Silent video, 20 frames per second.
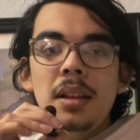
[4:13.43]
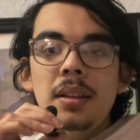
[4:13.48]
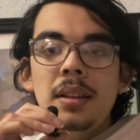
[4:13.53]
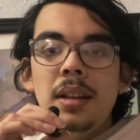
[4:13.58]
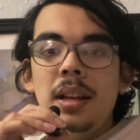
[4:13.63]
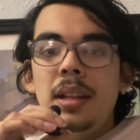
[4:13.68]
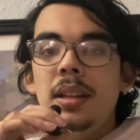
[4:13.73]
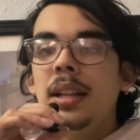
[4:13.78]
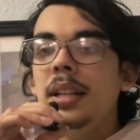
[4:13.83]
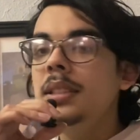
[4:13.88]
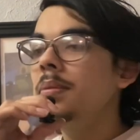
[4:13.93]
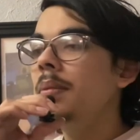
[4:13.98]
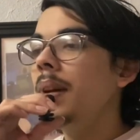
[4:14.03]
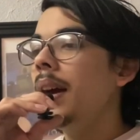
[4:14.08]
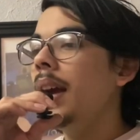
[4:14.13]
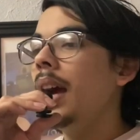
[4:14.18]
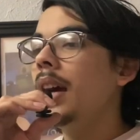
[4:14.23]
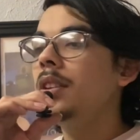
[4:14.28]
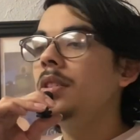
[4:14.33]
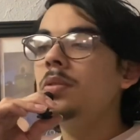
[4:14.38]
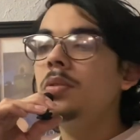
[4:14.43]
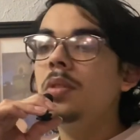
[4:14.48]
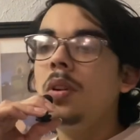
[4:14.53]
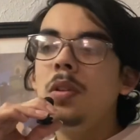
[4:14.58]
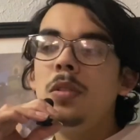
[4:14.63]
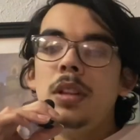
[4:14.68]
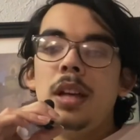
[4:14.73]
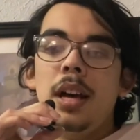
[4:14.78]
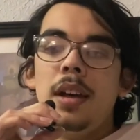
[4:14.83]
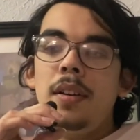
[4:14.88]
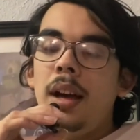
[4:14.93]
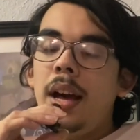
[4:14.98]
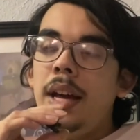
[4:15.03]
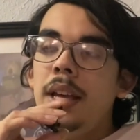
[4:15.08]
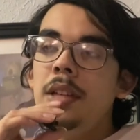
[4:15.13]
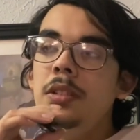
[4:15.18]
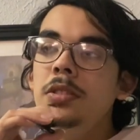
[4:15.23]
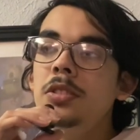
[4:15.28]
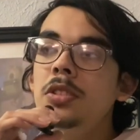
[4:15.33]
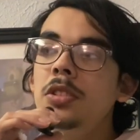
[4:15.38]
Like that's why I don't go live. I
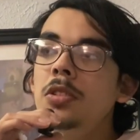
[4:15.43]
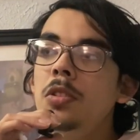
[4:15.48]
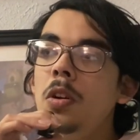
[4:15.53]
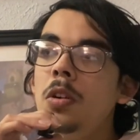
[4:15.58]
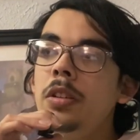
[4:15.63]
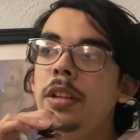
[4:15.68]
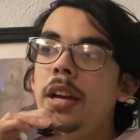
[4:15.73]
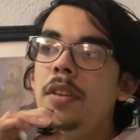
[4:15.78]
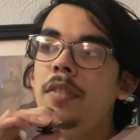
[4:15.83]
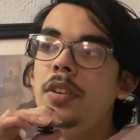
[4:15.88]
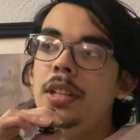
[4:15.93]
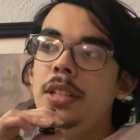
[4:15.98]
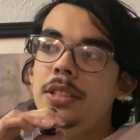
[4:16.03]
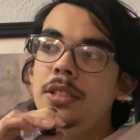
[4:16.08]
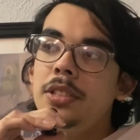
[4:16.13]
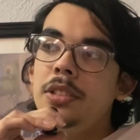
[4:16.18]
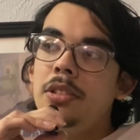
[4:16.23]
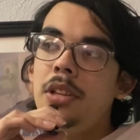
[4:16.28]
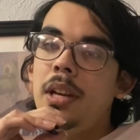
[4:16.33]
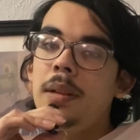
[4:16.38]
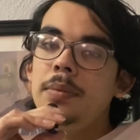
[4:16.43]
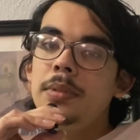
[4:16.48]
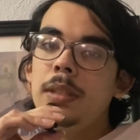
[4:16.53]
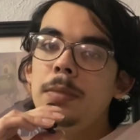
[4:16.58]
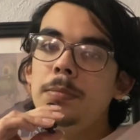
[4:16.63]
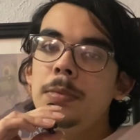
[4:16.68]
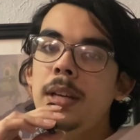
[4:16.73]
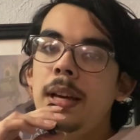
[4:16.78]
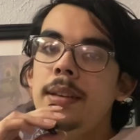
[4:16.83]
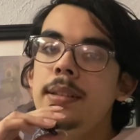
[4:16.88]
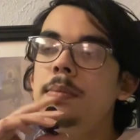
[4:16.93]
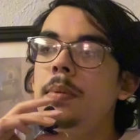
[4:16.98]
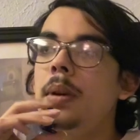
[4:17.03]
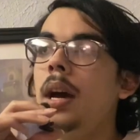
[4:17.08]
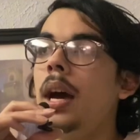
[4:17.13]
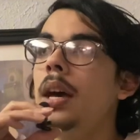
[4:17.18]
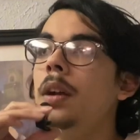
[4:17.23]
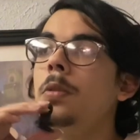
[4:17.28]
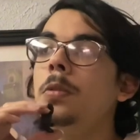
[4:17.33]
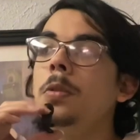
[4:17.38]
used to go live on Instagram sometimes,
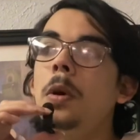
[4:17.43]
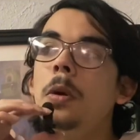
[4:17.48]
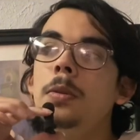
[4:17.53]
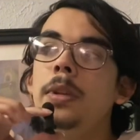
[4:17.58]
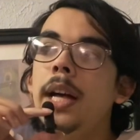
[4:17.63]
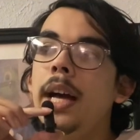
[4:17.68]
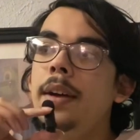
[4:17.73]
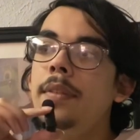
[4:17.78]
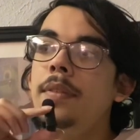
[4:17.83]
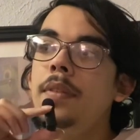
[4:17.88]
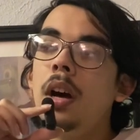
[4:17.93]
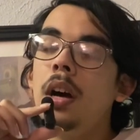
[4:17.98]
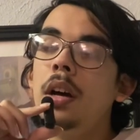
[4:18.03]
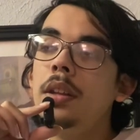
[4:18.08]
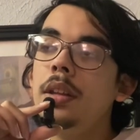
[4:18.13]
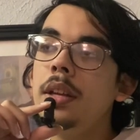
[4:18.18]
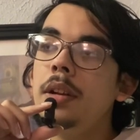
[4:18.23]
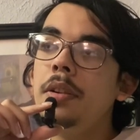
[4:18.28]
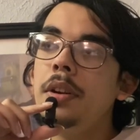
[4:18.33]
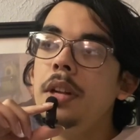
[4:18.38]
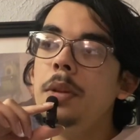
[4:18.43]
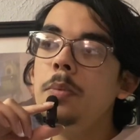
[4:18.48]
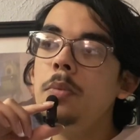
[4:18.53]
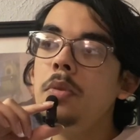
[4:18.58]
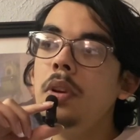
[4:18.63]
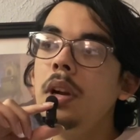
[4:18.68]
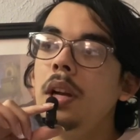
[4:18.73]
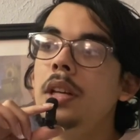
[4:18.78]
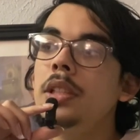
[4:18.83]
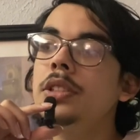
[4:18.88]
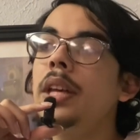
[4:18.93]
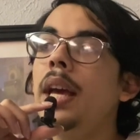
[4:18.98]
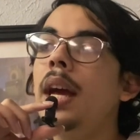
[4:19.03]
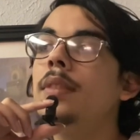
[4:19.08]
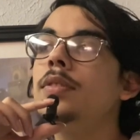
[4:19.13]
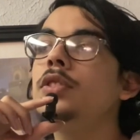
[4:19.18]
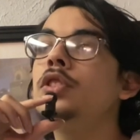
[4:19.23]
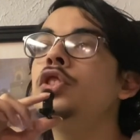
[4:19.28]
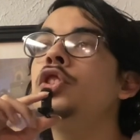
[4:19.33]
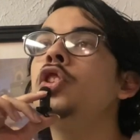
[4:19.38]
but I don't go live on there anymore because they
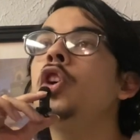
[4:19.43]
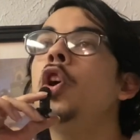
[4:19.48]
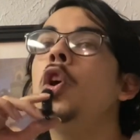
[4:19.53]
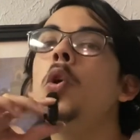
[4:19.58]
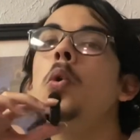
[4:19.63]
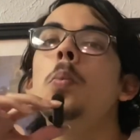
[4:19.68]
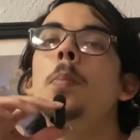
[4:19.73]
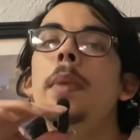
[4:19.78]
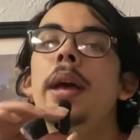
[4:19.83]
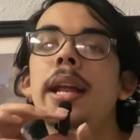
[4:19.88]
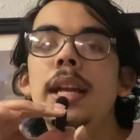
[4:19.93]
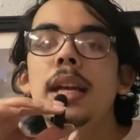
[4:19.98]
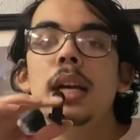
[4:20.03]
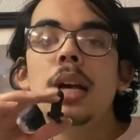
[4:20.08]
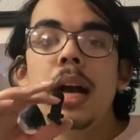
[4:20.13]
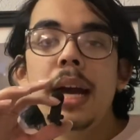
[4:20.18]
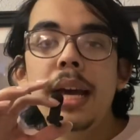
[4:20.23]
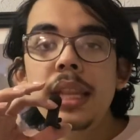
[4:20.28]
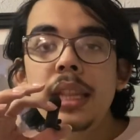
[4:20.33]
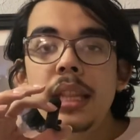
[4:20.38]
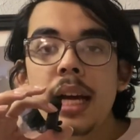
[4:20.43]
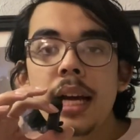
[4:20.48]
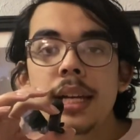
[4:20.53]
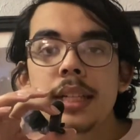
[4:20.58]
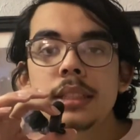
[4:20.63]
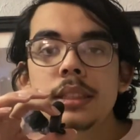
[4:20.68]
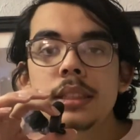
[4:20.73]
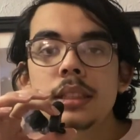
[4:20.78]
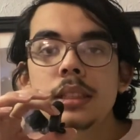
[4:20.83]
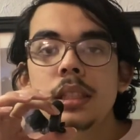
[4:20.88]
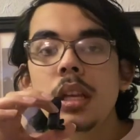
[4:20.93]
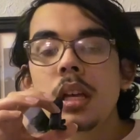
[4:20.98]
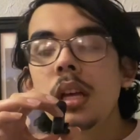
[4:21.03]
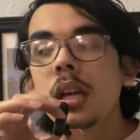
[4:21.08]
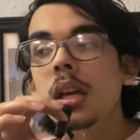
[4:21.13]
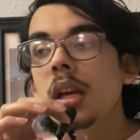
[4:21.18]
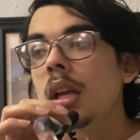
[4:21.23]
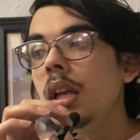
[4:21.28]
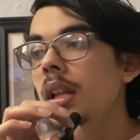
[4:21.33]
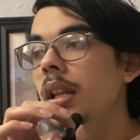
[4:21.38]
have so many guidelines.
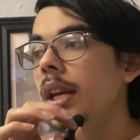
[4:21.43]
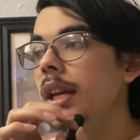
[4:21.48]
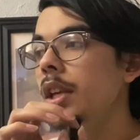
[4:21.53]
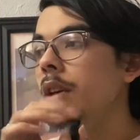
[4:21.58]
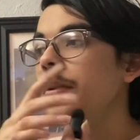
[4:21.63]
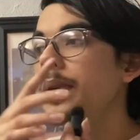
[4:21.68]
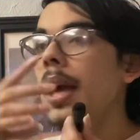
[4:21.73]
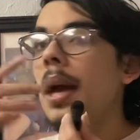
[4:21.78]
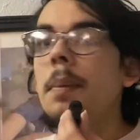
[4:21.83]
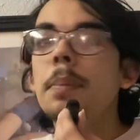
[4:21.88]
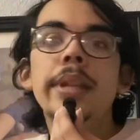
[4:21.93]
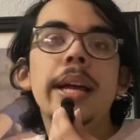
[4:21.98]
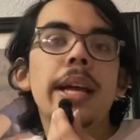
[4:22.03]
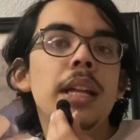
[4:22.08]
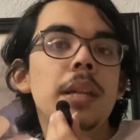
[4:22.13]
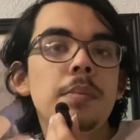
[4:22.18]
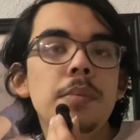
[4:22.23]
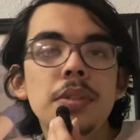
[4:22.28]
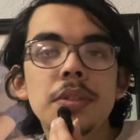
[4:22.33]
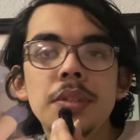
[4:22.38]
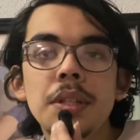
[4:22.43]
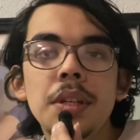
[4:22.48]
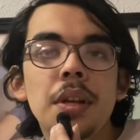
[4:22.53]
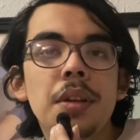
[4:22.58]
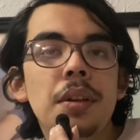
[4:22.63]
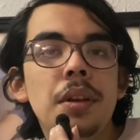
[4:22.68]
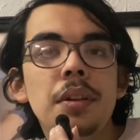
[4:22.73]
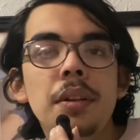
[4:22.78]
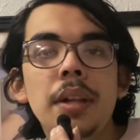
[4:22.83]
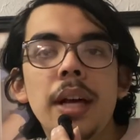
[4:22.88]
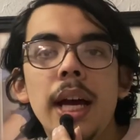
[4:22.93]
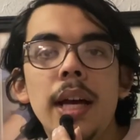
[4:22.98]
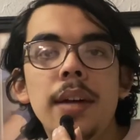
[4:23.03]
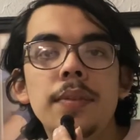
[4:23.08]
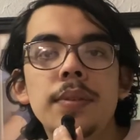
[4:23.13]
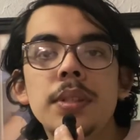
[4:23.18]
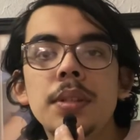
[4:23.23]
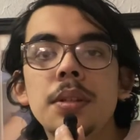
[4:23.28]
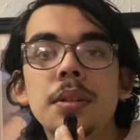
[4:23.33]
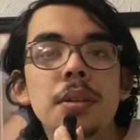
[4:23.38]
Like you can't play any music in their
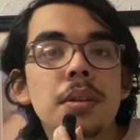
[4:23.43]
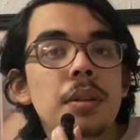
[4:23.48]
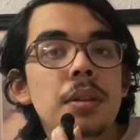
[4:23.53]
lives.